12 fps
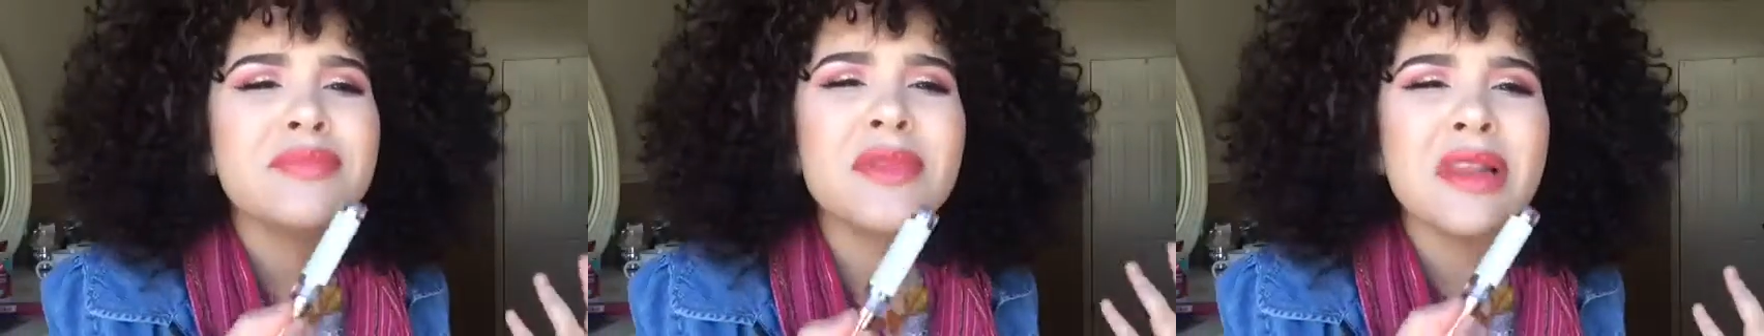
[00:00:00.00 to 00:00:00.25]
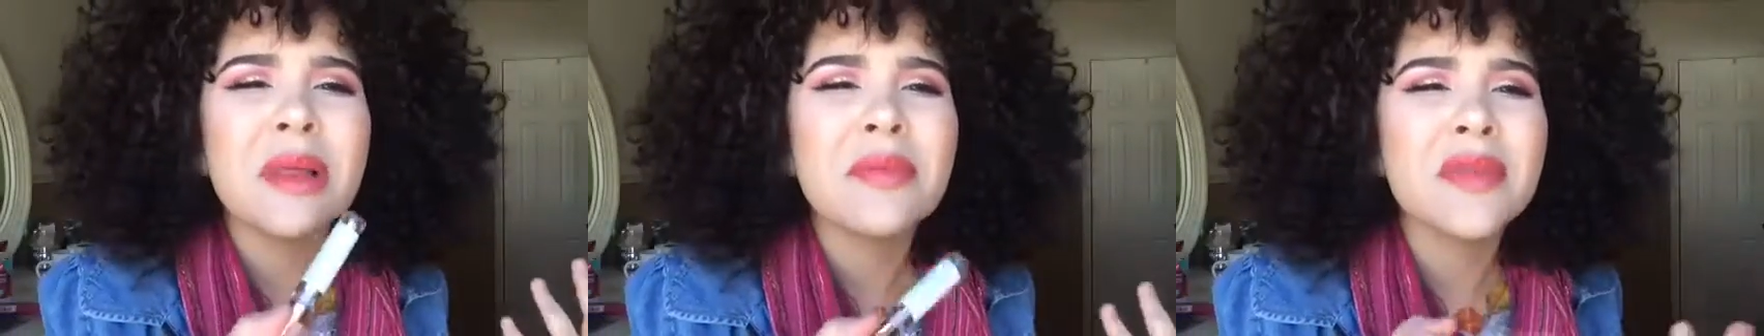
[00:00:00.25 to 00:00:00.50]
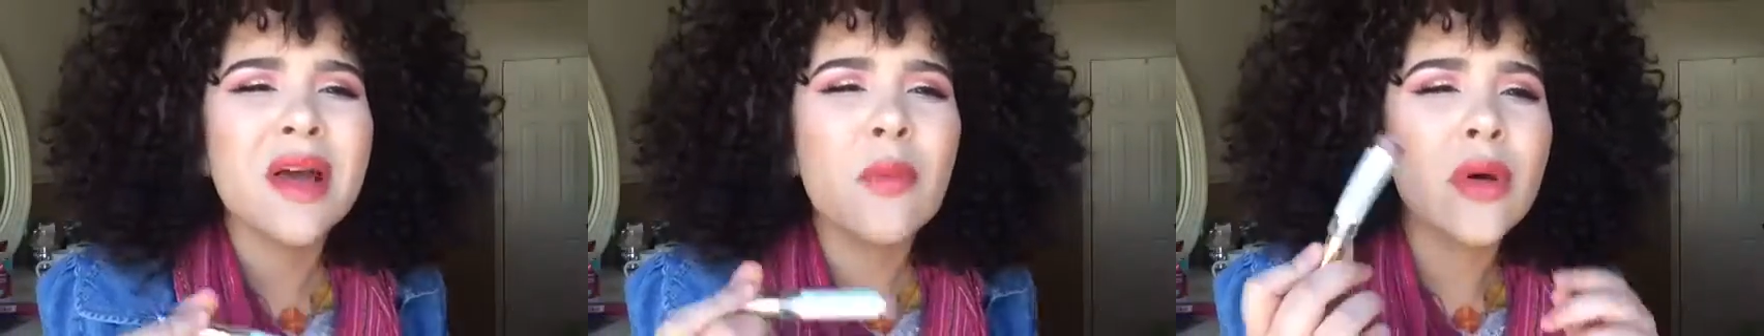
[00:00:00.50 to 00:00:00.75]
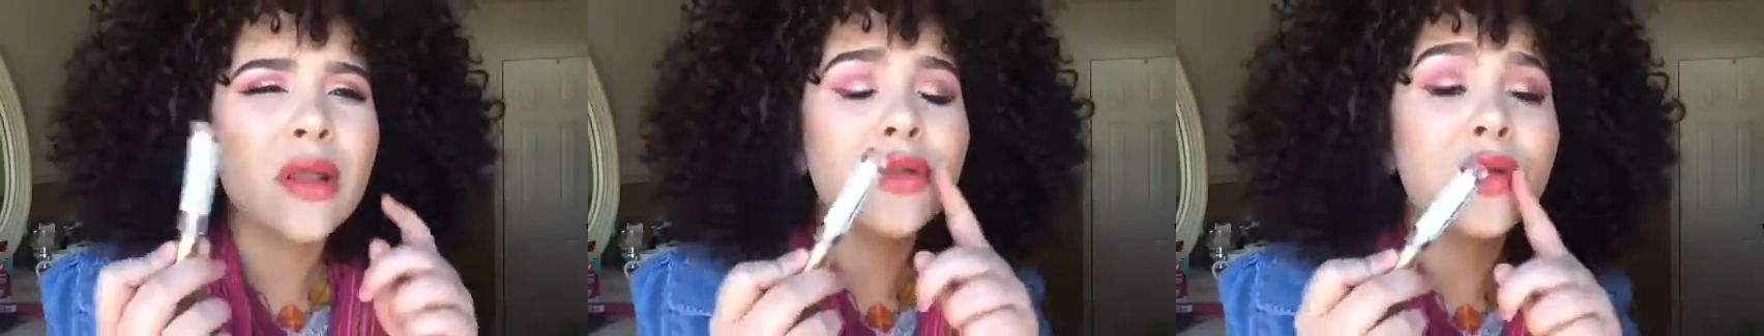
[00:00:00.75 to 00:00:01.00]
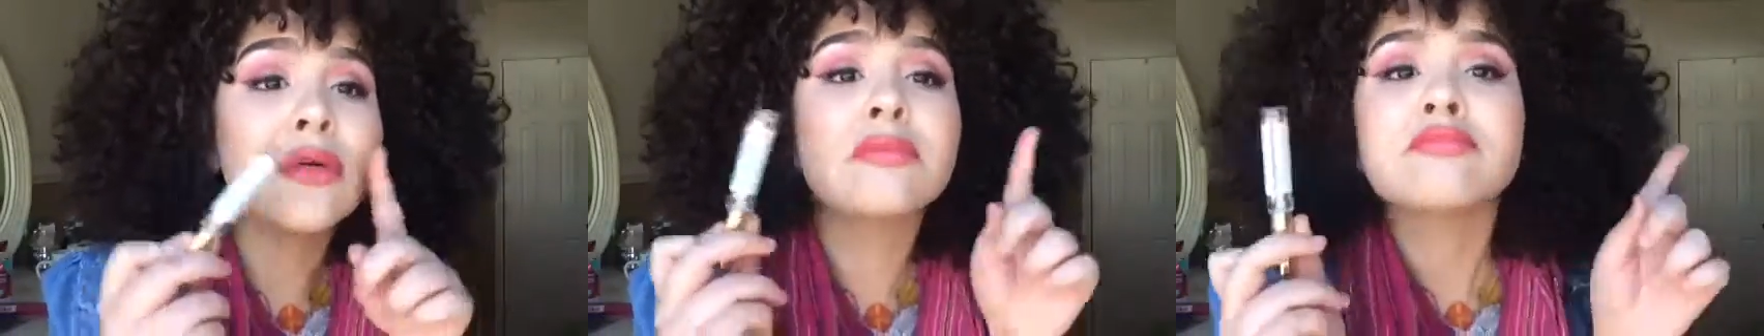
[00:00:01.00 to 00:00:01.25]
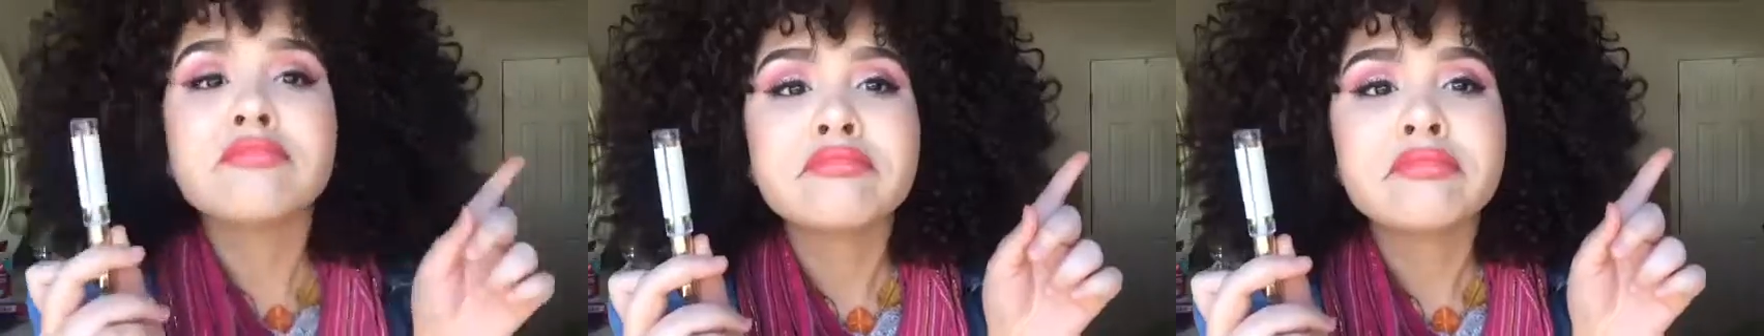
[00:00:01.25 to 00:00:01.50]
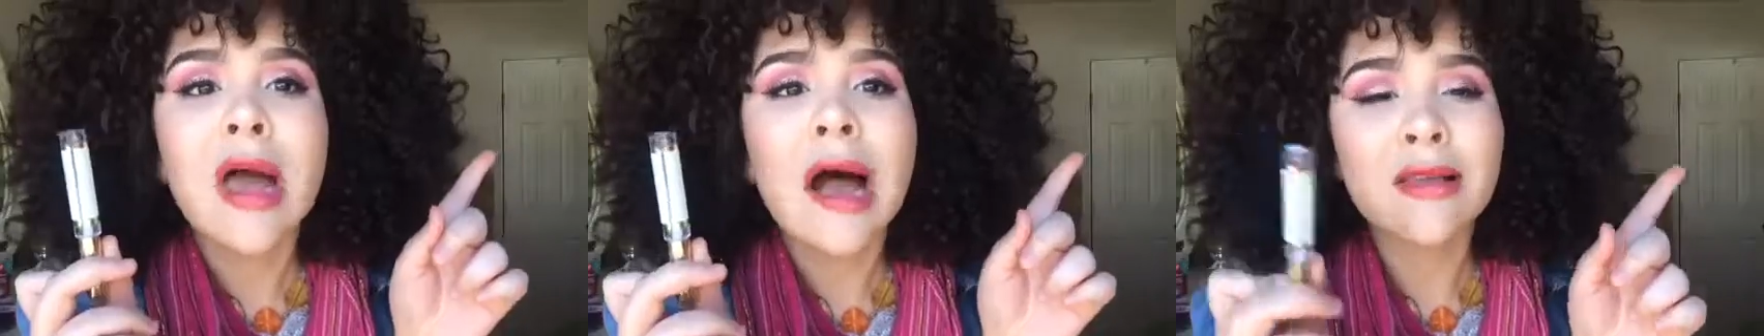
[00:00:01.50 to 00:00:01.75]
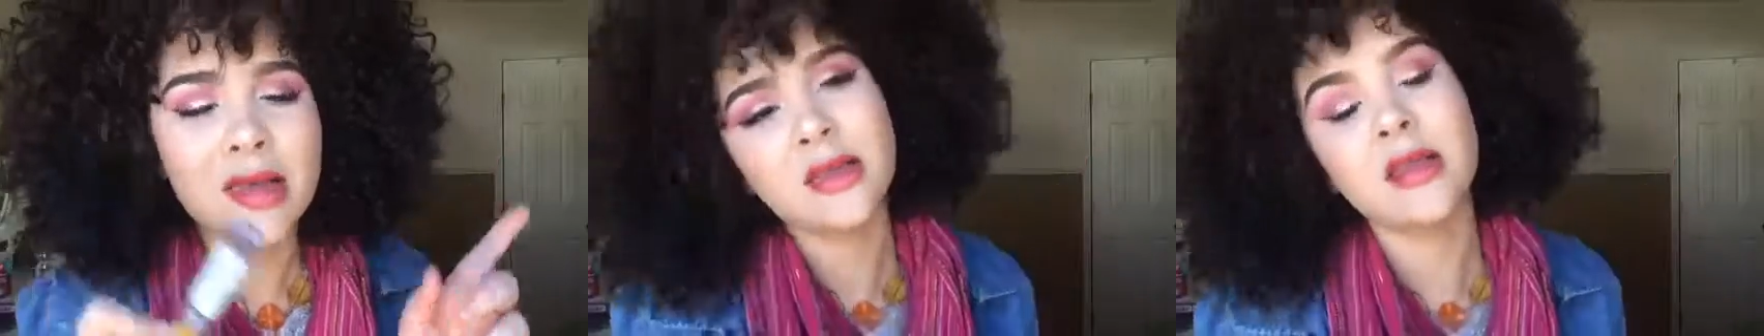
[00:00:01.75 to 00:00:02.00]
the lipstick went a little
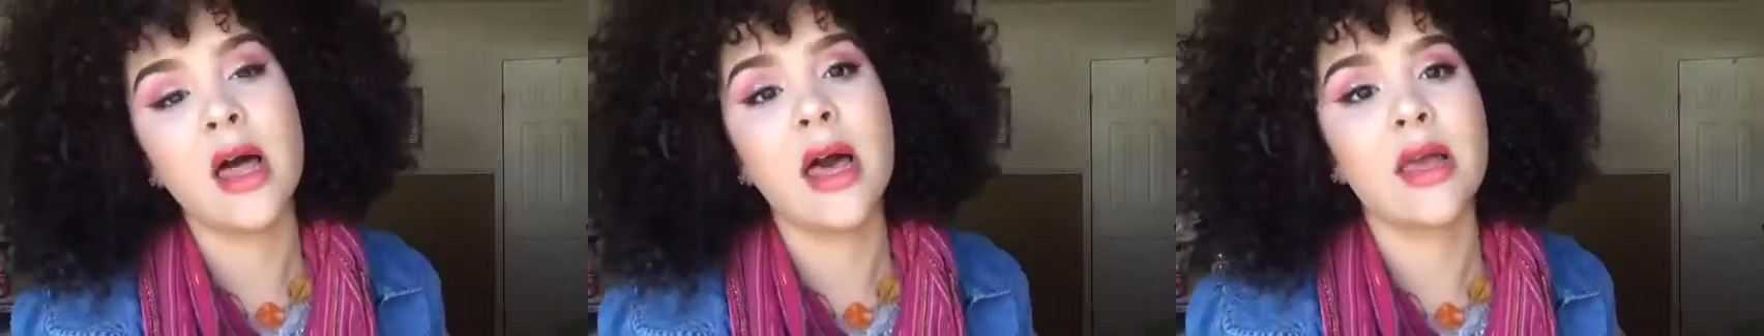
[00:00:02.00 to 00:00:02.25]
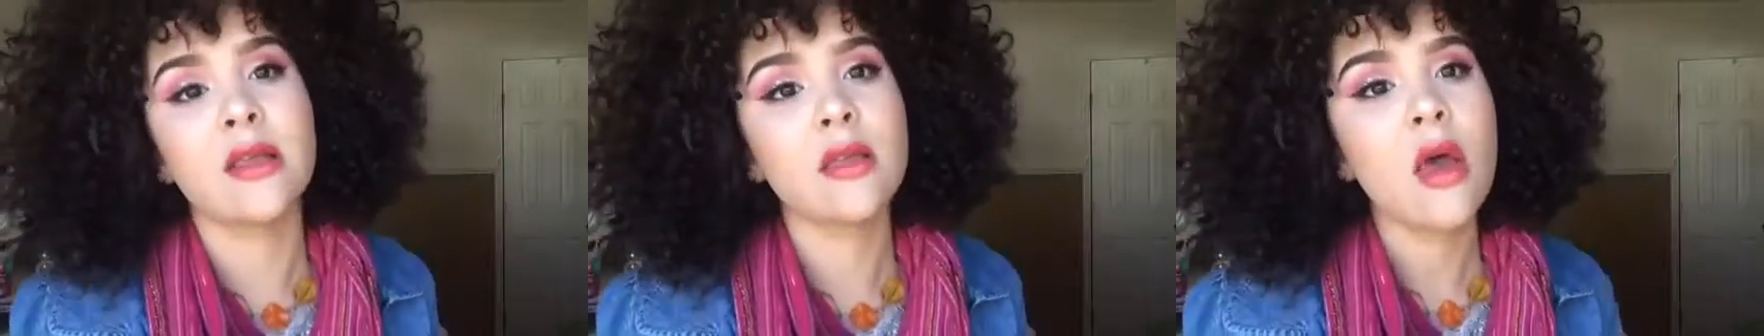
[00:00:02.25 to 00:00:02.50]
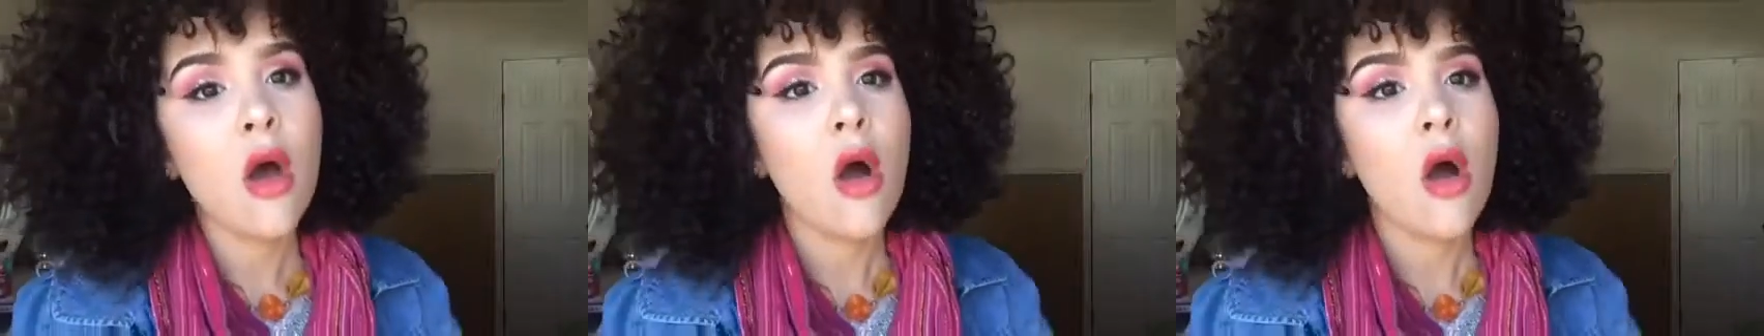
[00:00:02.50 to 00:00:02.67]
outside the lines,